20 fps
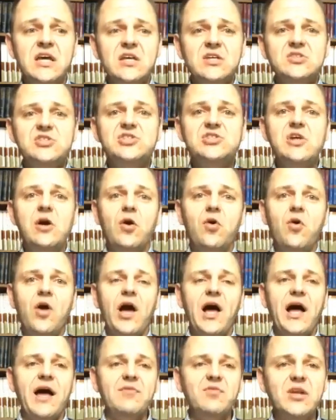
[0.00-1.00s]
So
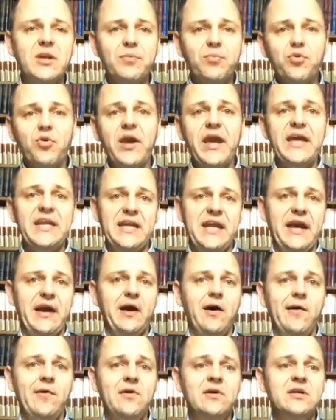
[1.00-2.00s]
I'm going to pray
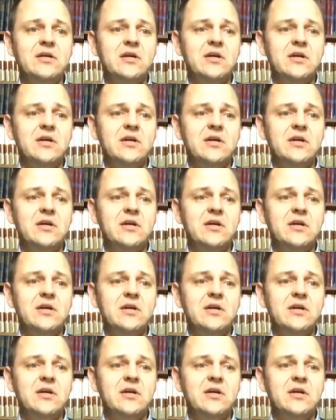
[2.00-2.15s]
now